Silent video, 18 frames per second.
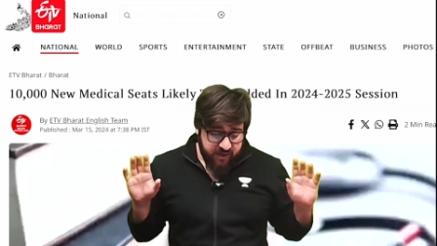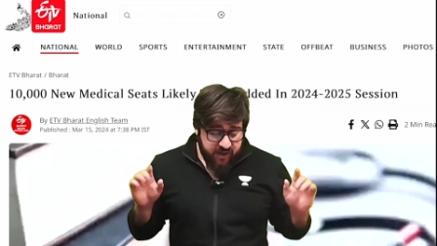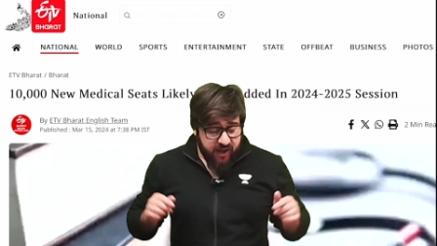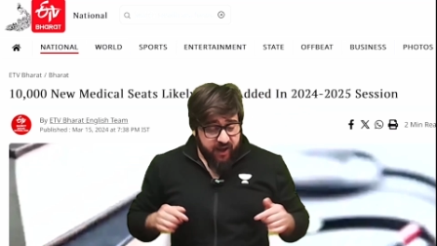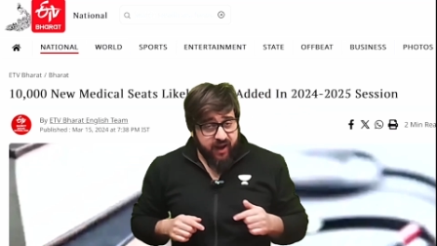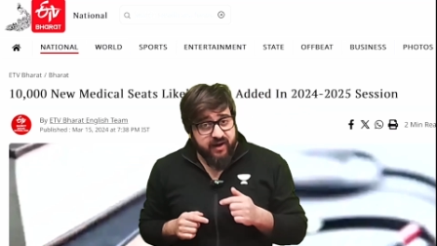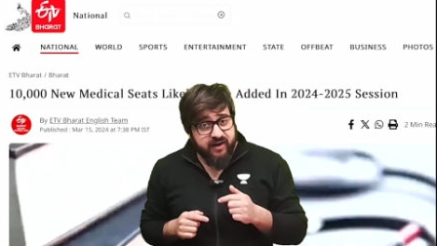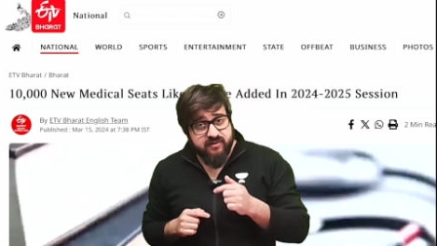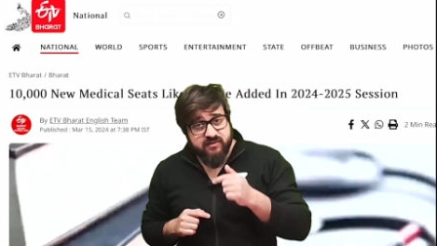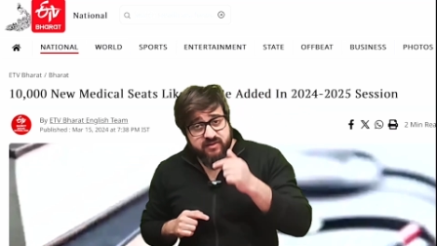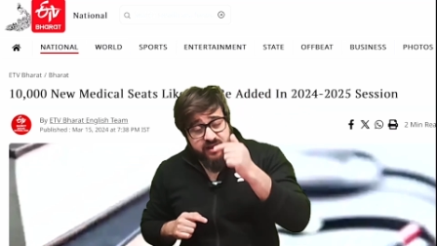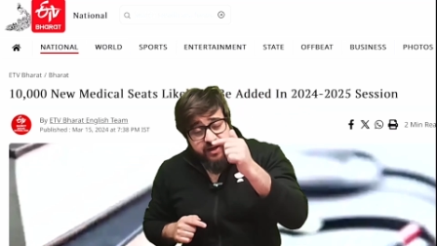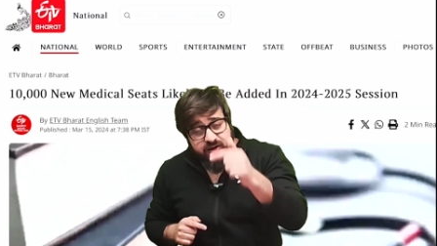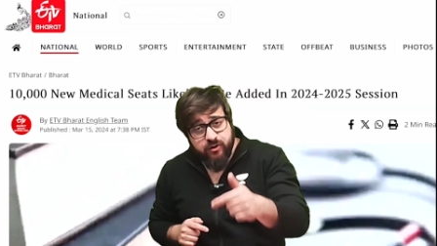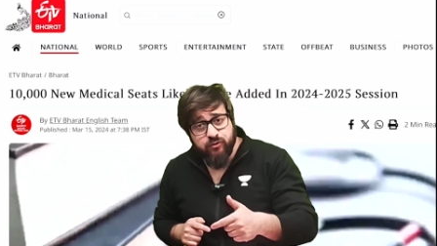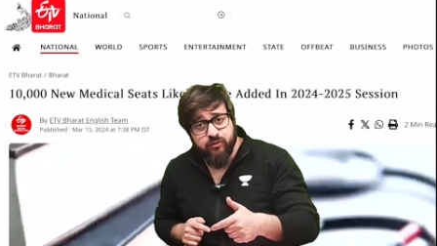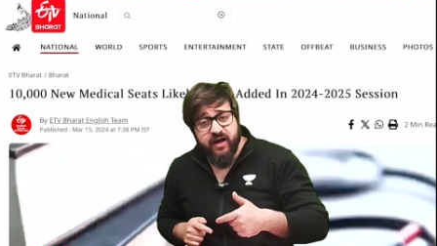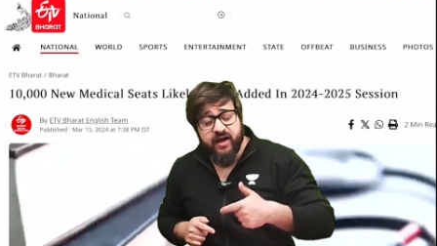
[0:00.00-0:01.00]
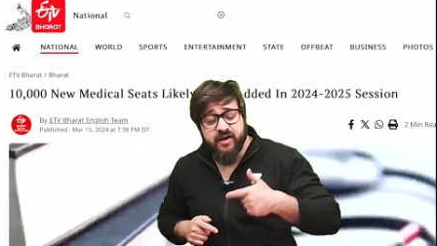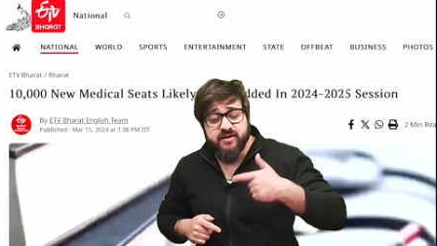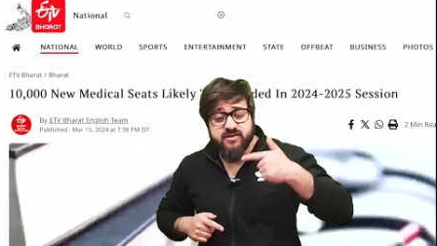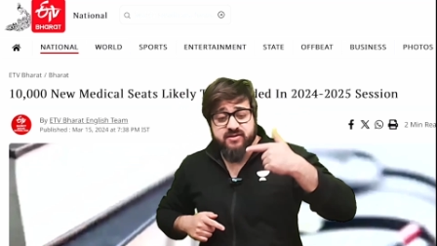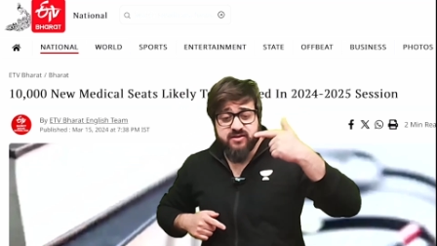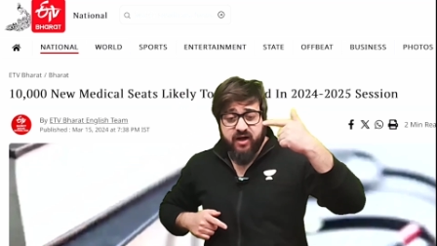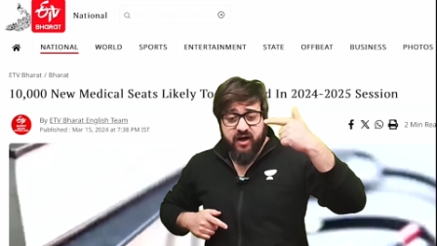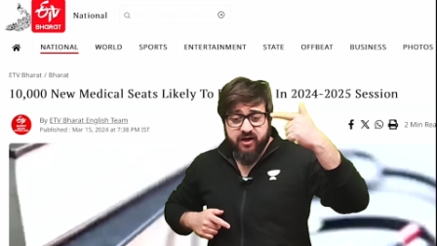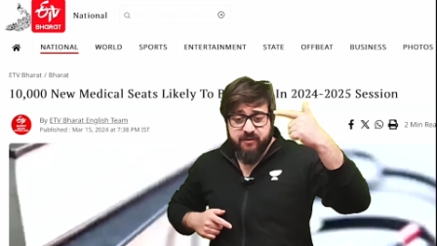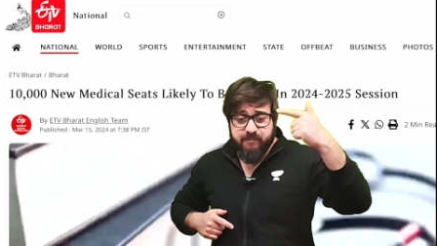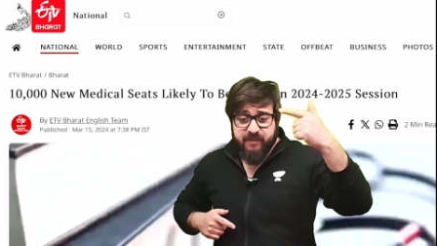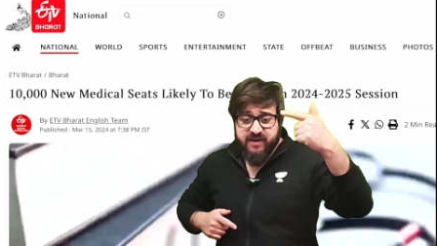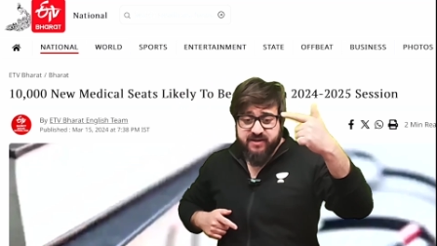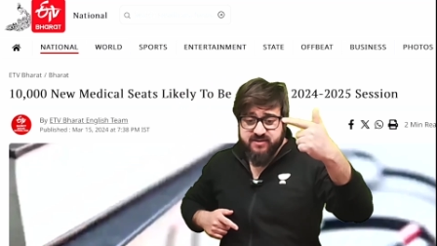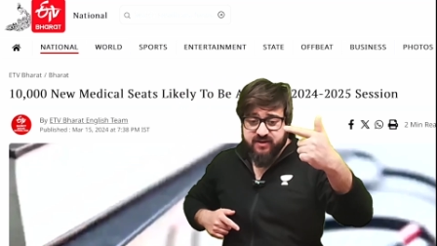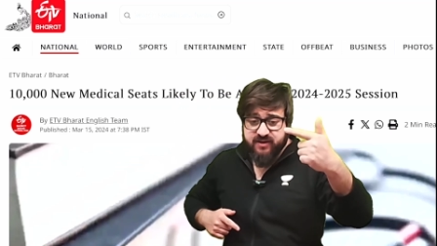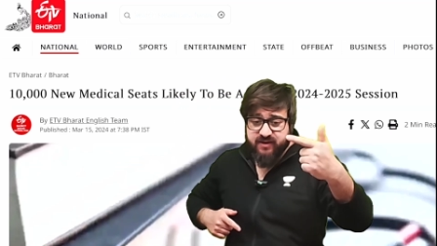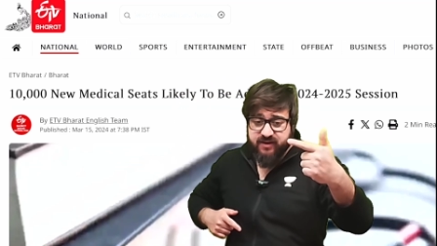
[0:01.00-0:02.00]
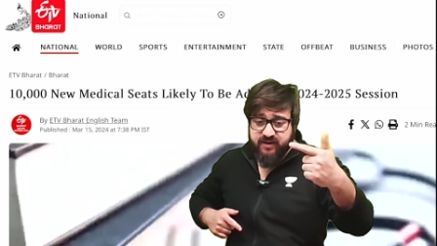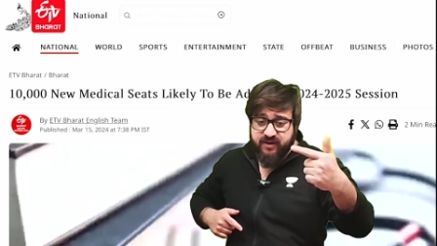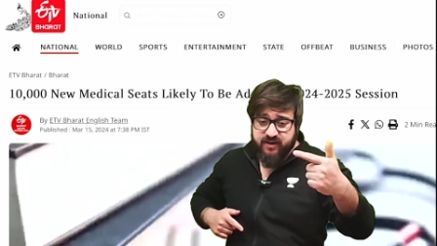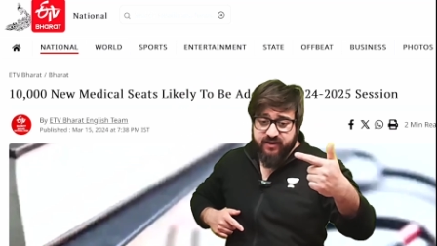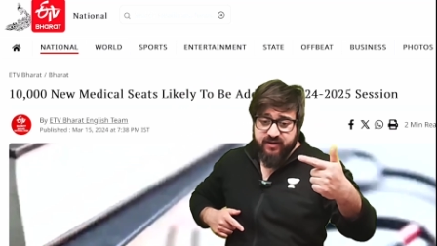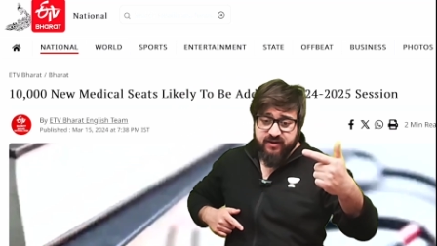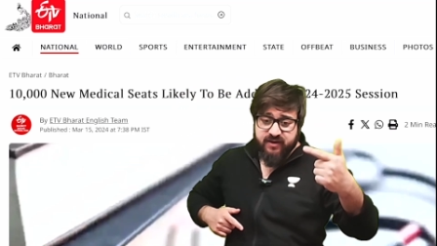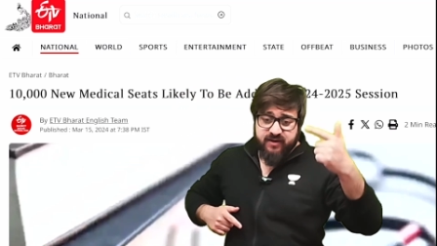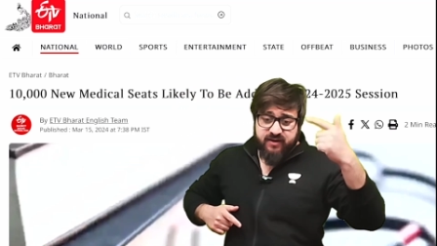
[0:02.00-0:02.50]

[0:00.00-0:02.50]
And then you guys start basically,